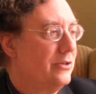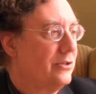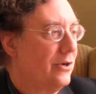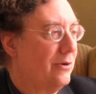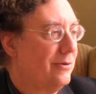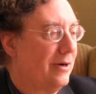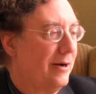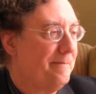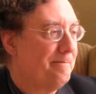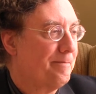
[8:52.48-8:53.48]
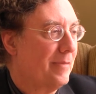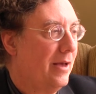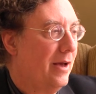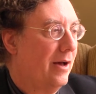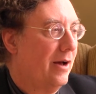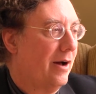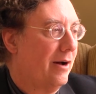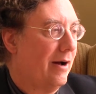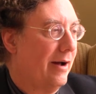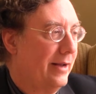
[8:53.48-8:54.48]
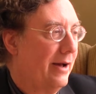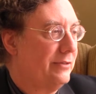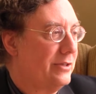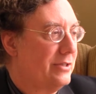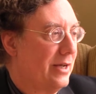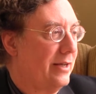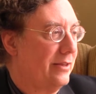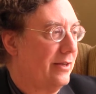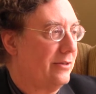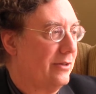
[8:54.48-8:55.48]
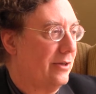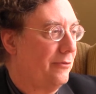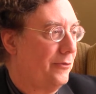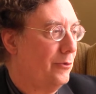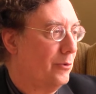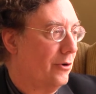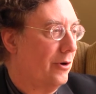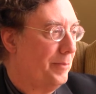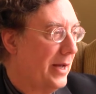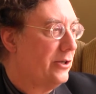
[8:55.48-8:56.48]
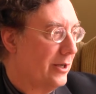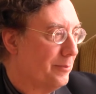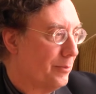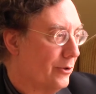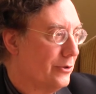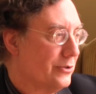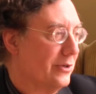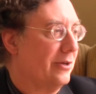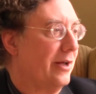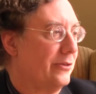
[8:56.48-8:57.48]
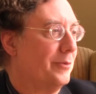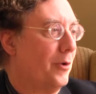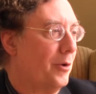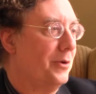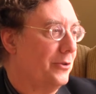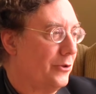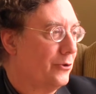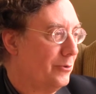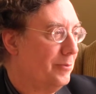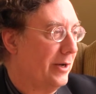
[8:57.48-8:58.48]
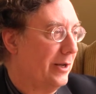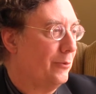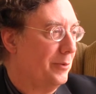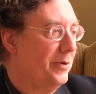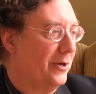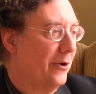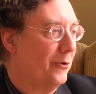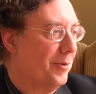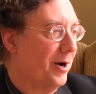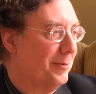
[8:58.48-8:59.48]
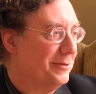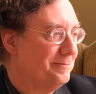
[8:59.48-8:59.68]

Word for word: So um, uh, I'd have to say that uh, if you were a betting person, at mm. the hmm. moment the good money would be on Obama.